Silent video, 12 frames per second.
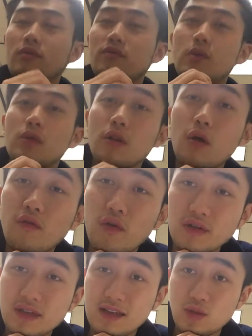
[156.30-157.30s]
very low
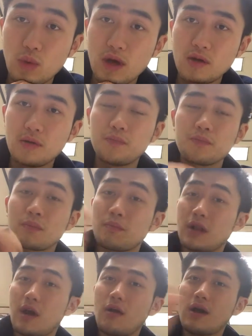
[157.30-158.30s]
voice as well.
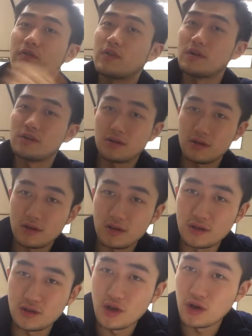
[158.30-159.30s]
But however,
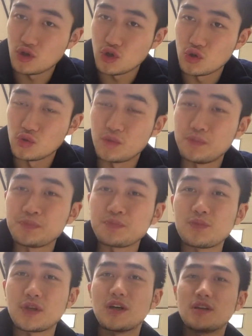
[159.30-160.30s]
it's not true
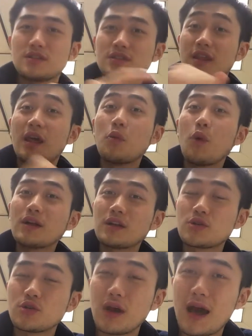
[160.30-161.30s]
because they
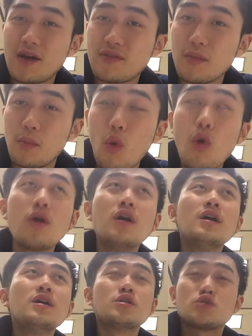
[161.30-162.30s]
want to have a more
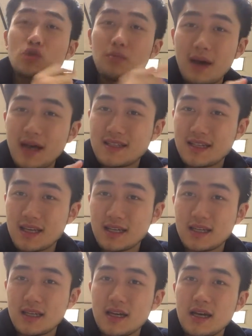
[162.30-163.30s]

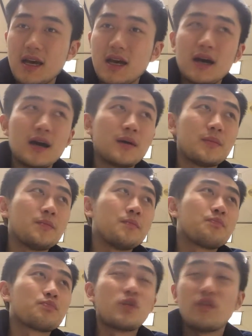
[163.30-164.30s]
dramatic
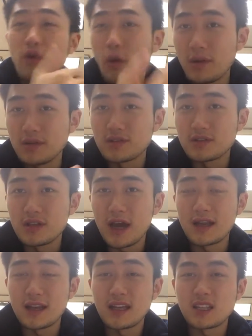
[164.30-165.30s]
performance
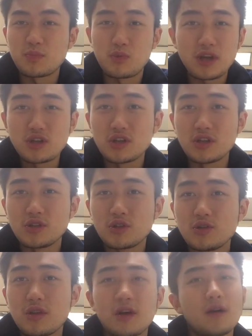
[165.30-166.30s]
and expression
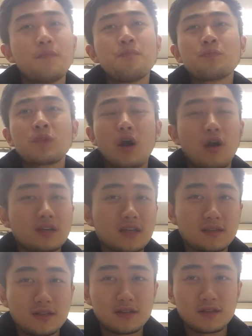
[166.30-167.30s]
to the
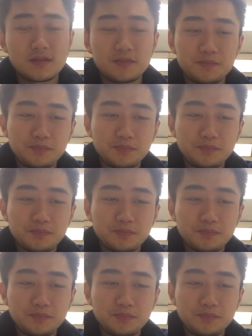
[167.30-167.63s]
audiences.